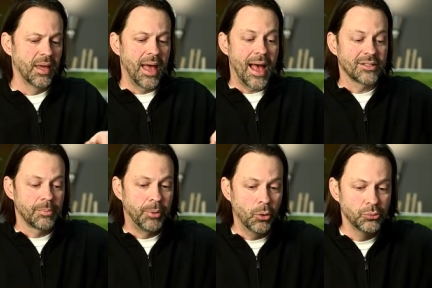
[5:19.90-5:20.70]
As
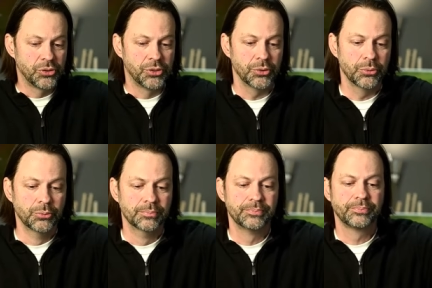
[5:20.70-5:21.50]
opposed to
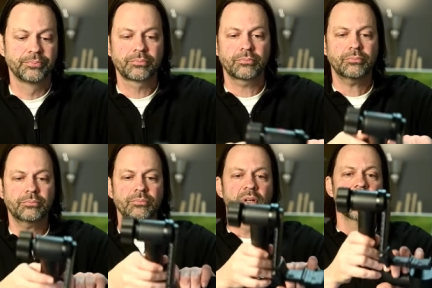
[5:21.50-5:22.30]

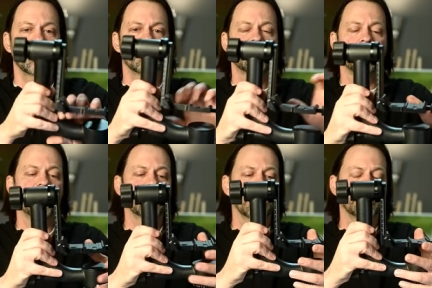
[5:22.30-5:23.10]
something
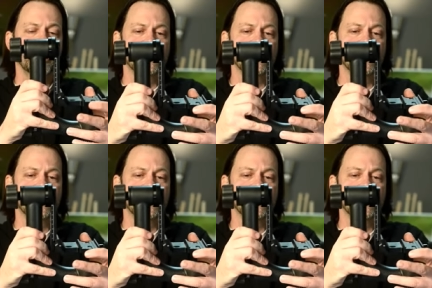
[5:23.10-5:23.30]
like this.